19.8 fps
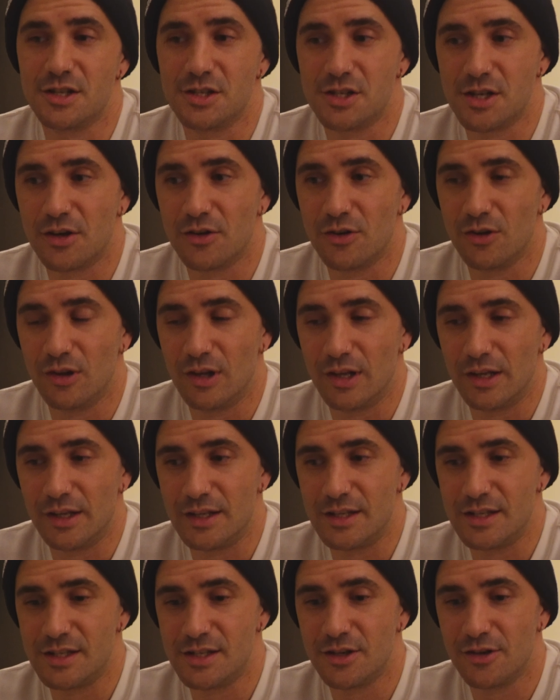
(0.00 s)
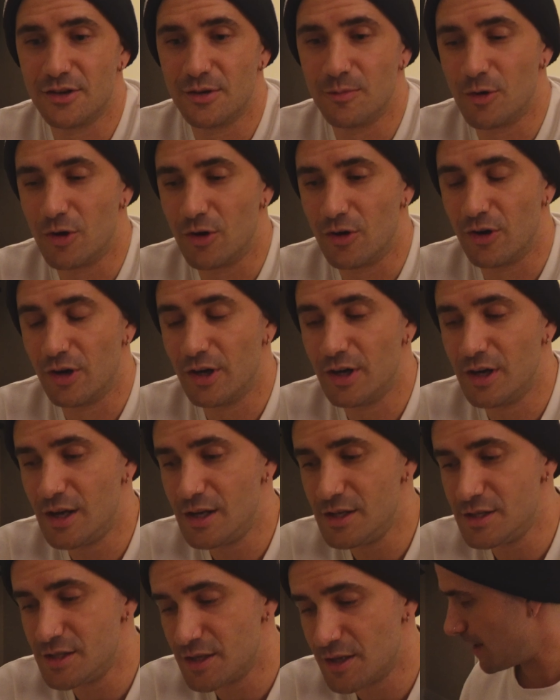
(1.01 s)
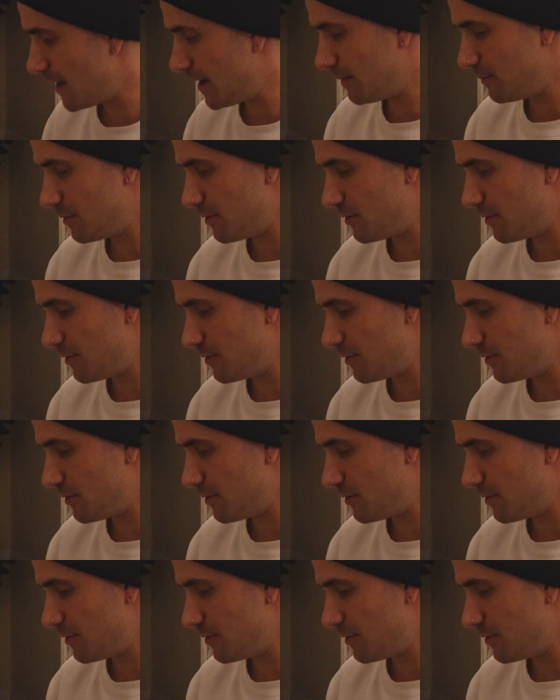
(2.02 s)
in general like easier and more organized. And